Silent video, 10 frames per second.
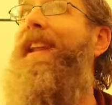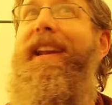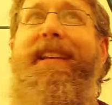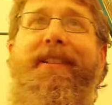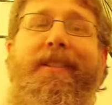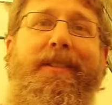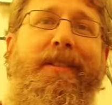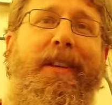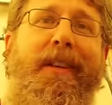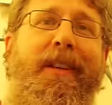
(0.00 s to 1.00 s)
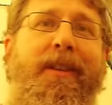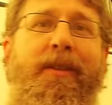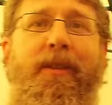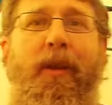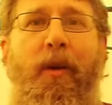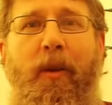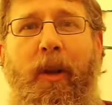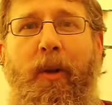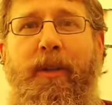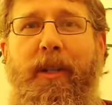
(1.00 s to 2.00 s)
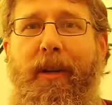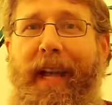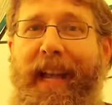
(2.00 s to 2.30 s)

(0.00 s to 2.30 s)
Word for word: netting is just so close to your